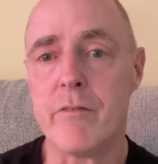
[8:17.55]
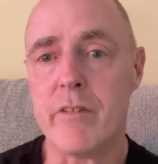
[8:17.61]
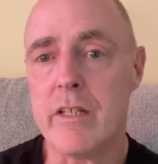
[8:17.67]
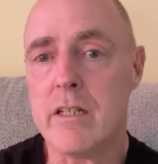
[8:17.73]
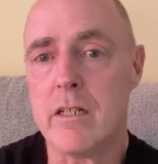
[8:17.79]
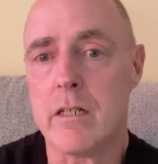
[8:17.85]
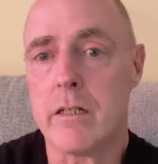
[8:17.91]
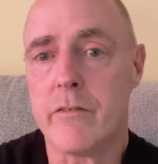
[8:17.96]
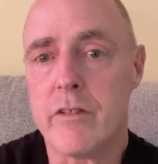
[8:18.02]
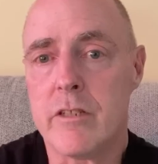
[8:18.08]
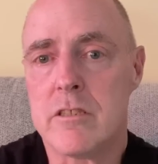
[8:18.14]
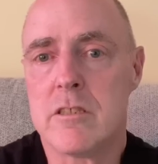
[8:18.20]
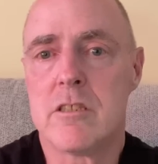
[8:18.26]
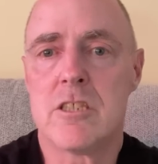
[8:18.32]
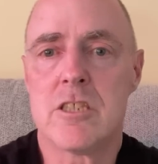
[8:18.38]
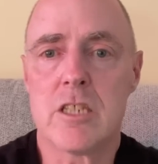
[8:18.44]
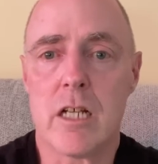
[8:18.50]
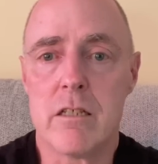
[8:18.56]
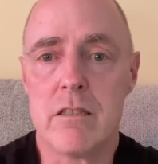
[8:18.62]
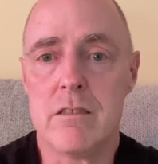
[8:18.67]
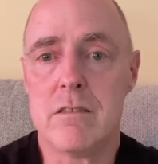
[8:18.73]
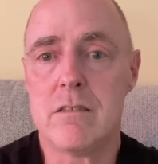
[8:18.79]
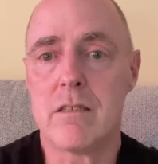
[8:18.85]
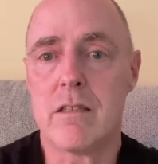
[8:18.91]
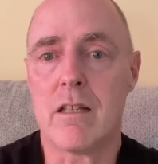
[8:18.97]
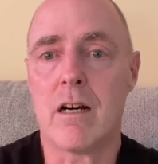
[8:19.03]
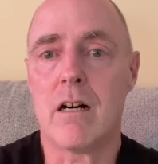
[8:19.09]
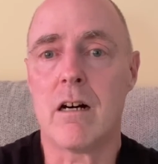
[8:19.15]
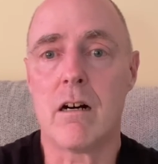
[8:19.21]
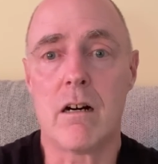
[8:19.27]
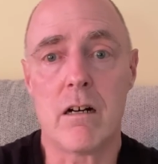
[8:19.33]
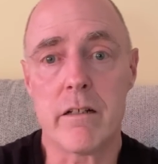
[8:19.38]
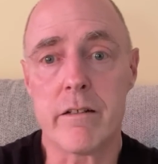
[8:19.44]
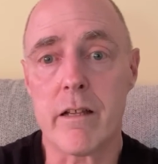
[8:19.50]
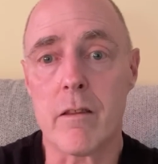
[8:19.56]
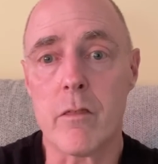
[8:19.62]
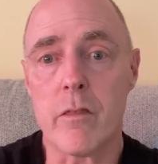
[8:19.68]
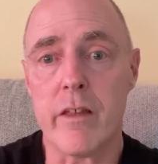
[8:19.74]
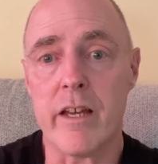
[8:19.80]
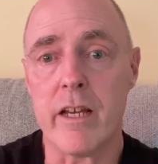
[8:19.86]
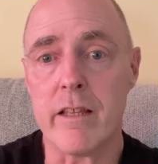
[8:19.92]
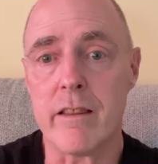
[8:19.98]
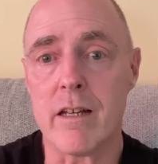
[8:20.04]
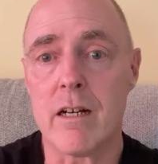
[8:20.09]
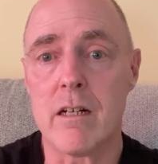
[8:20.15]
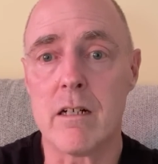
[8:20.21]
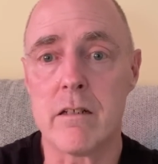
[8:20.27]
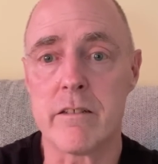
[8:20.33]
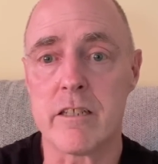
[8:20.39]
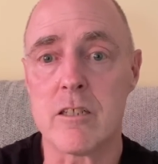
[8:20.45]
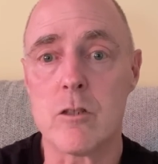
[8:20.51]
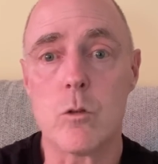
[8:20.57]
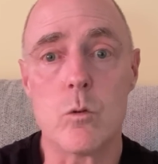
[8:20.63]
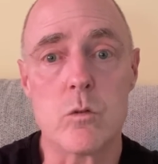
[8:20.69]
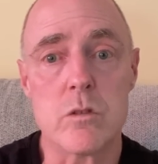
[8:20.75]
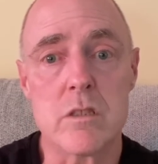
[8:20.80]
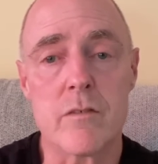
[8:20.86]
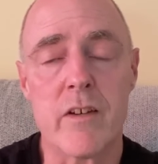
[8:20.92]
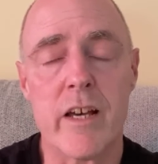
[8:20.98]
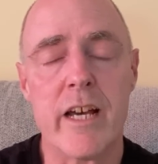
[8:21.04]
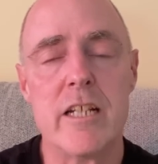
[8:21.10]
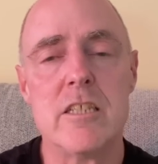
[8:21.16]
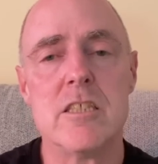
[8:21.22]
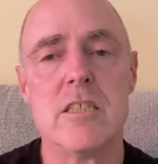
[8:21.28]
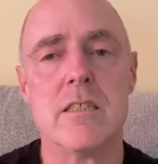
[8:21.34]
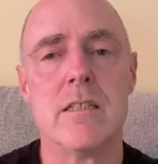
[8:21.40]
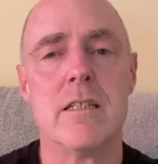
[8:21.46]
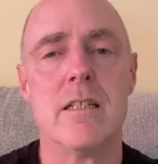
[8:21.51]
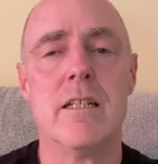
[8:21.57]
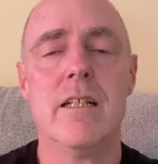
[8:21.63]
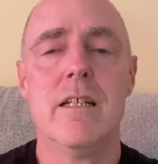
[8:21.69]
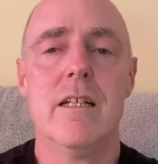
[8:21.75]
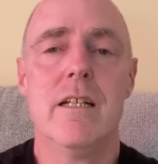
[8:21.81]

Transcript: if you chose the harder thing, the harder course of action